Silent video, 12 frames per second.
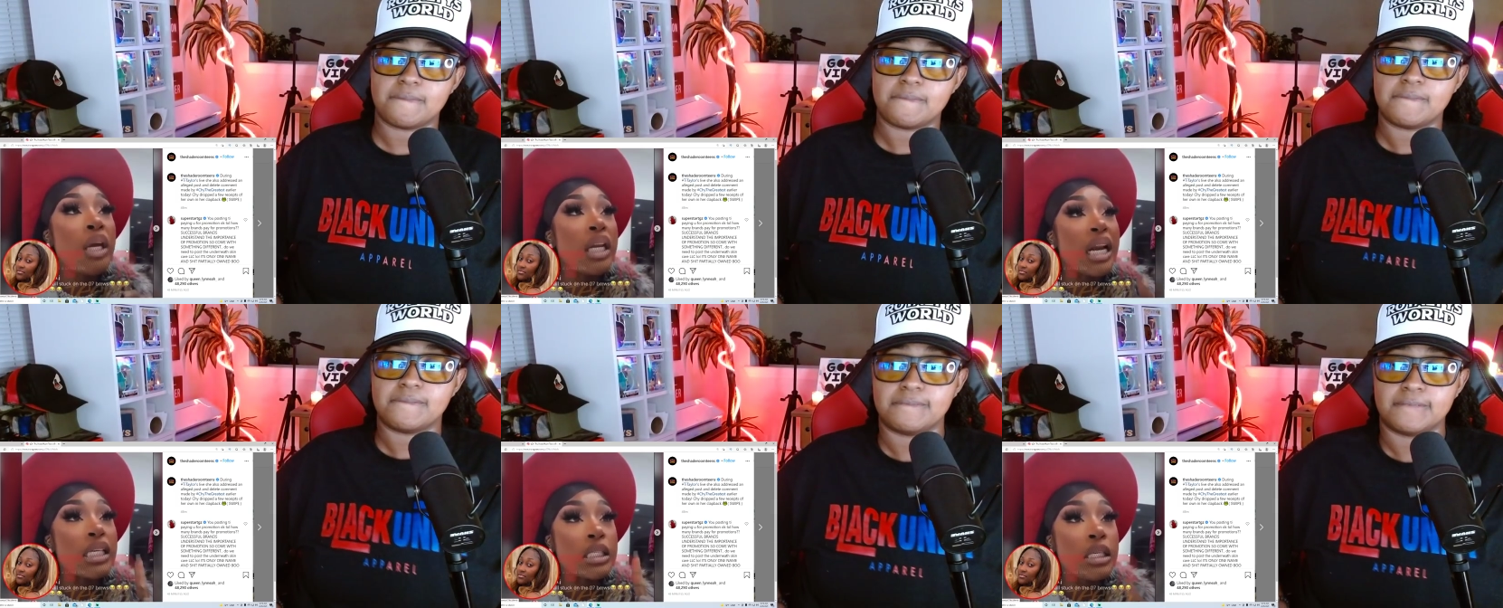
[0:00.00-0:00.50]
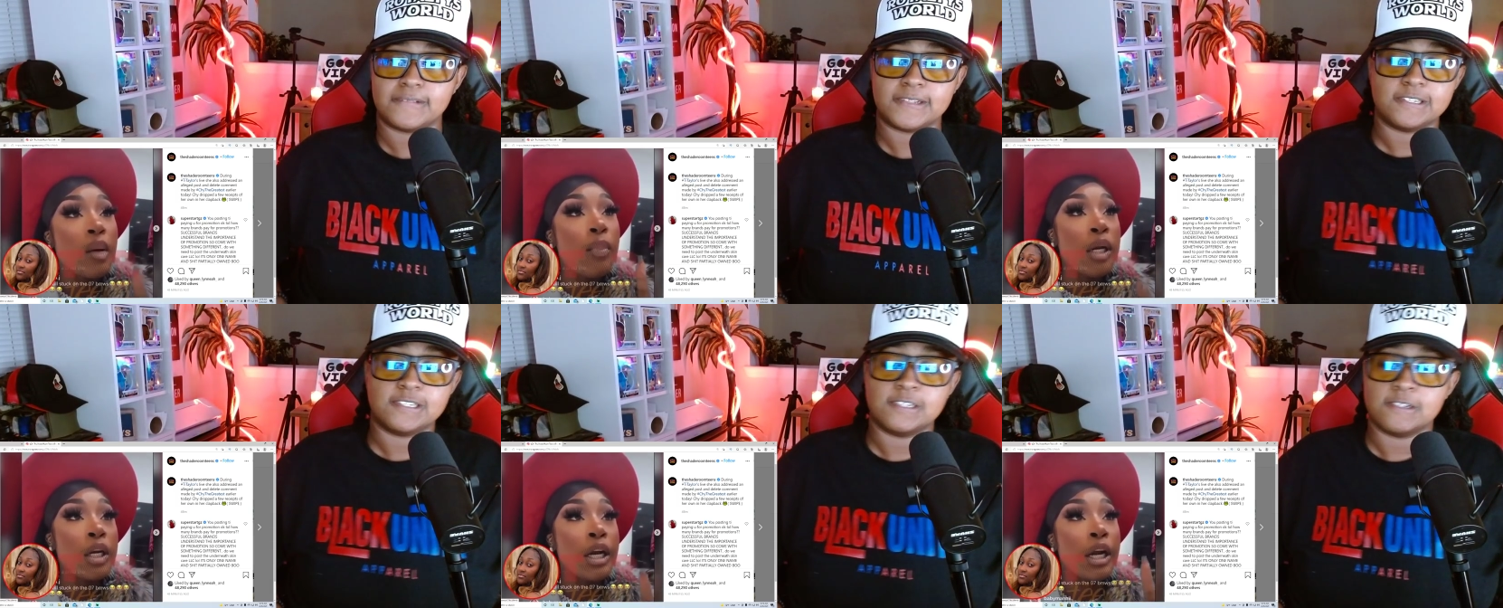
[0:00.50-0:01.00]
Speaker 1: that I seen up
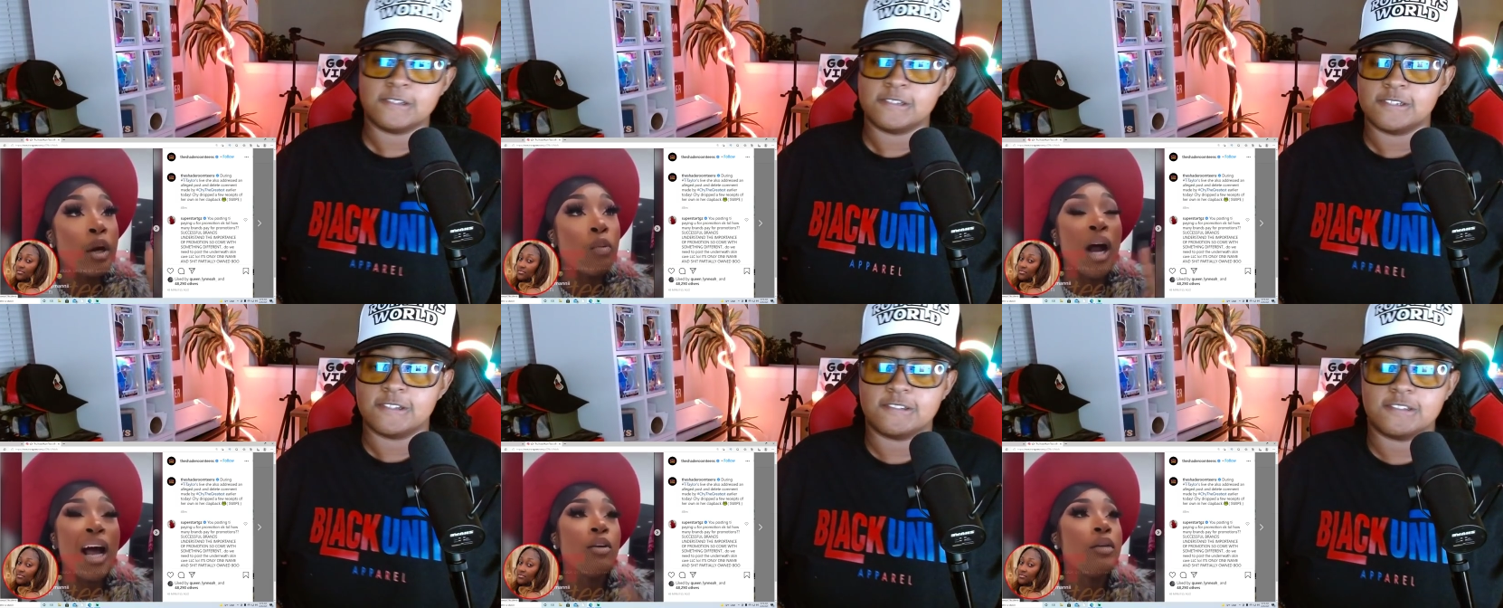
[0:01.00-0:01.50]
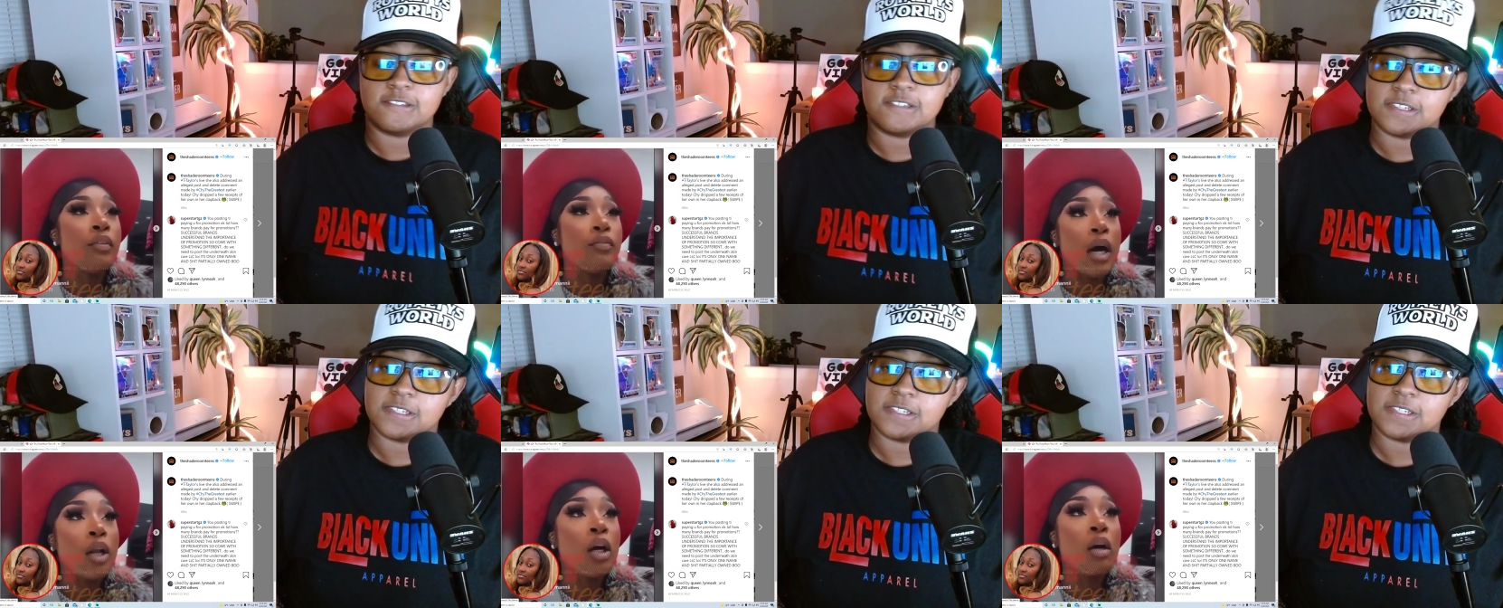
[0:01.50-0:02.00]
under there. Well, I don't even
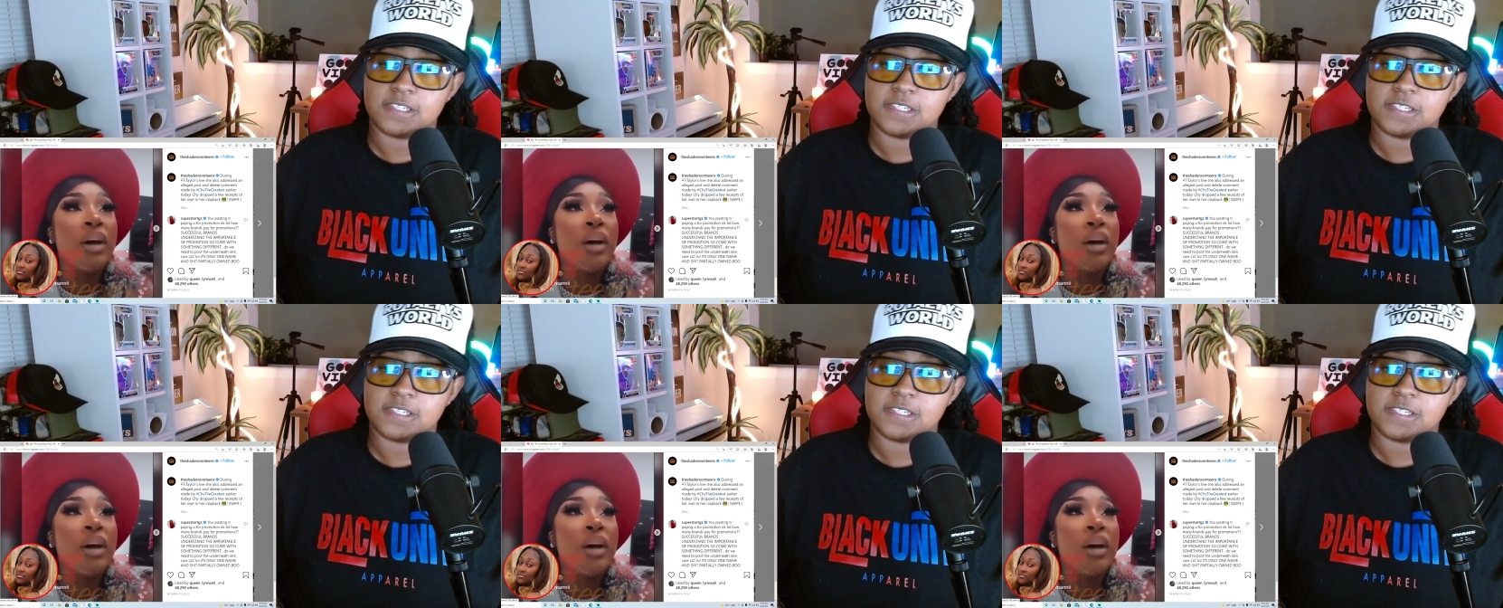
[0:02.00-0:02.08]
follow her.